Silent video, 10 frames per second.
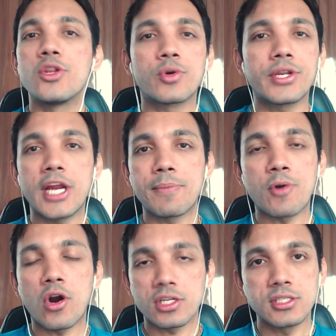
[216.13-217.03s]
create
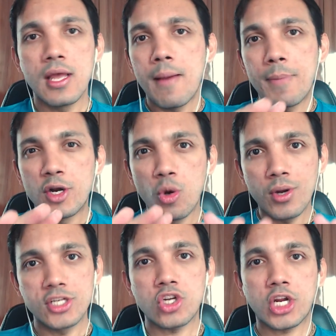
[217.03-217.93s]
products. But no
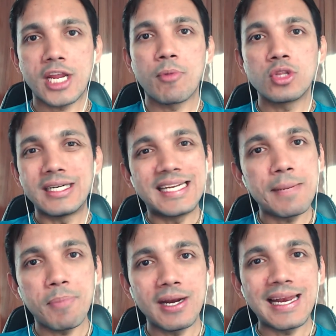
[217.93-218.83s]
one is talking about the
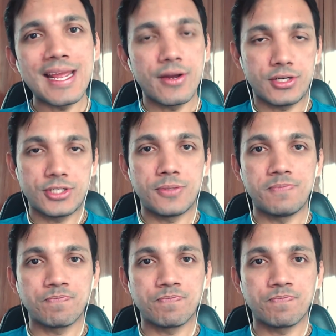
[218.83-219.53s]
deeper layers.